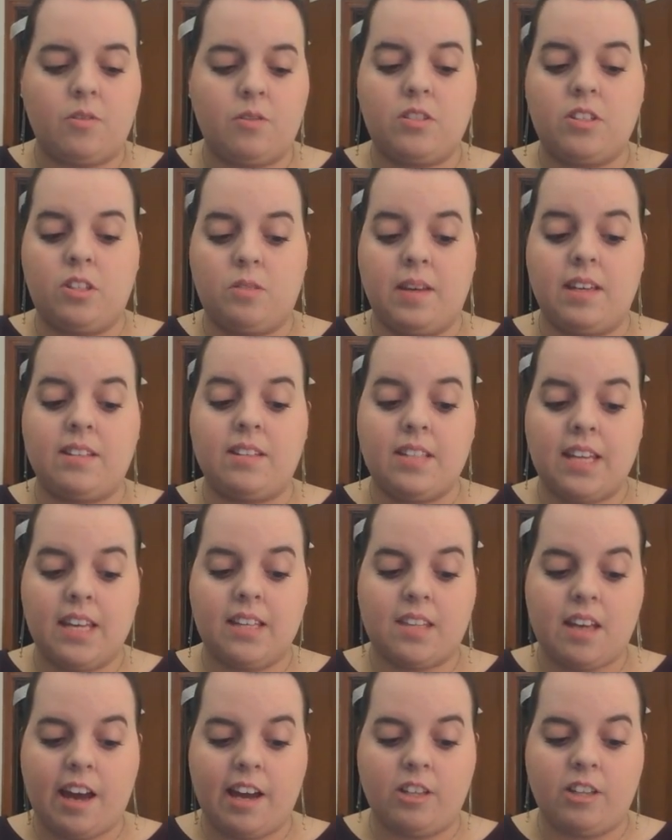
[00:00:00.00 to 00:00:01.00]
oh, excuse me,
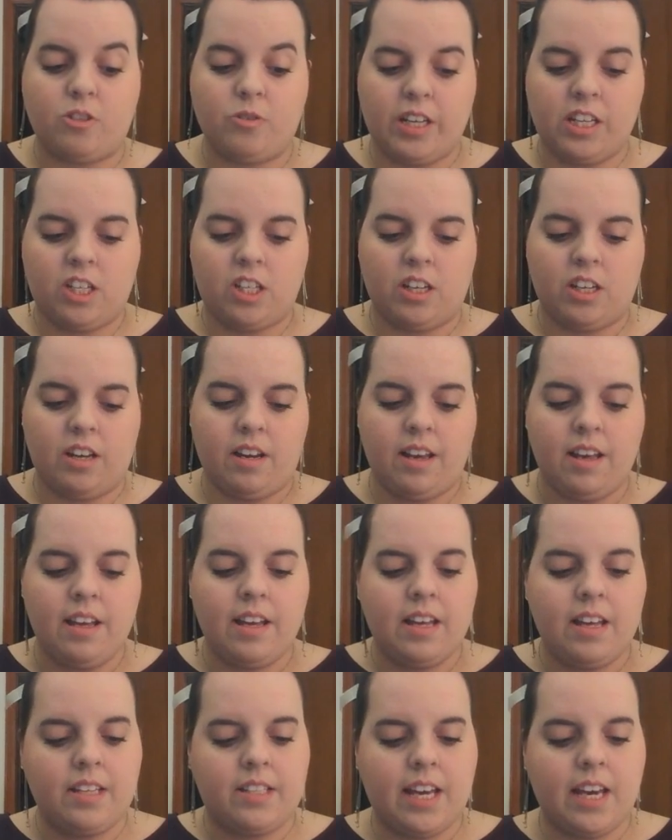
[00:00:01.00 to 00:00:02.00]
Intense Hydration
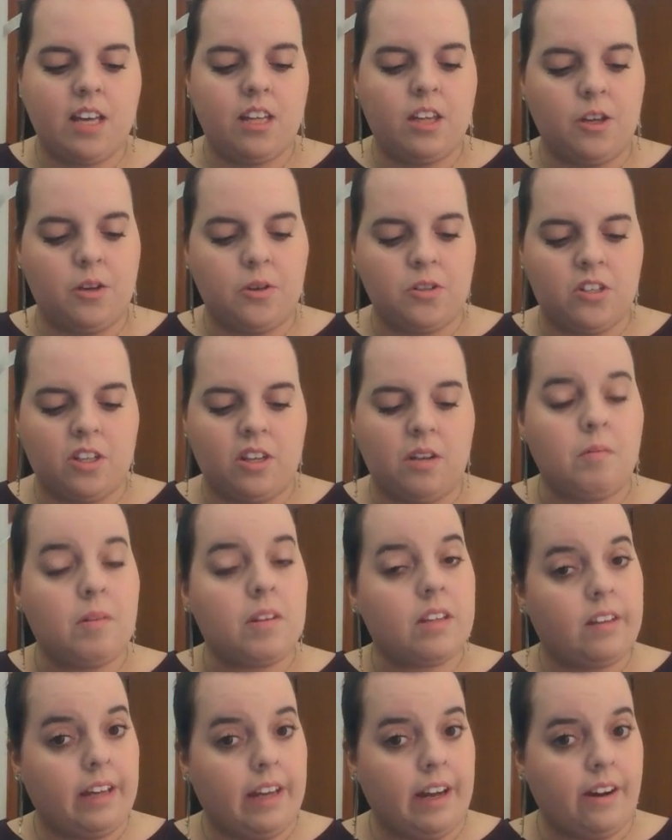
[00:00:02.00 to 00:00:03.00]
Day Lotion
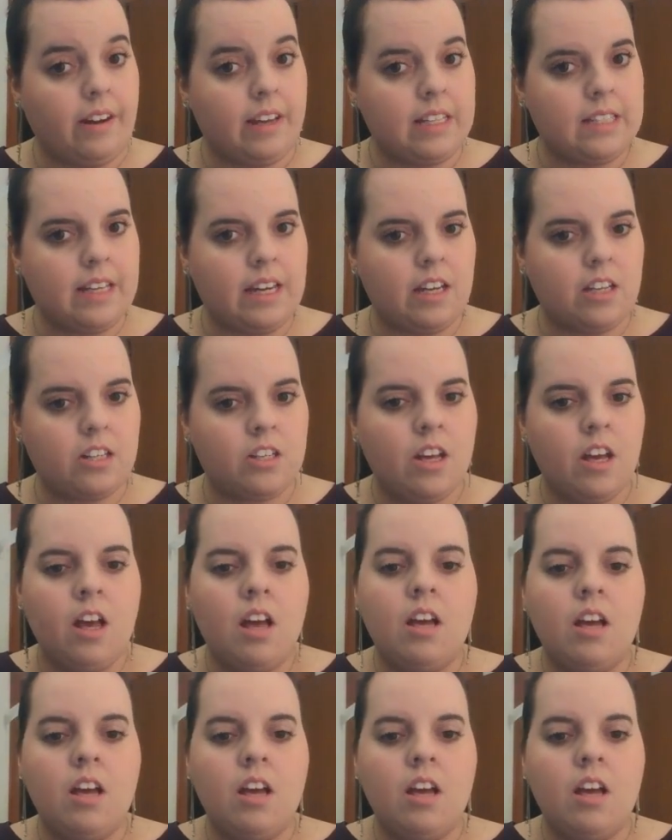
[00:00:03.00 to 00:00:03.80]
with Clary Sage.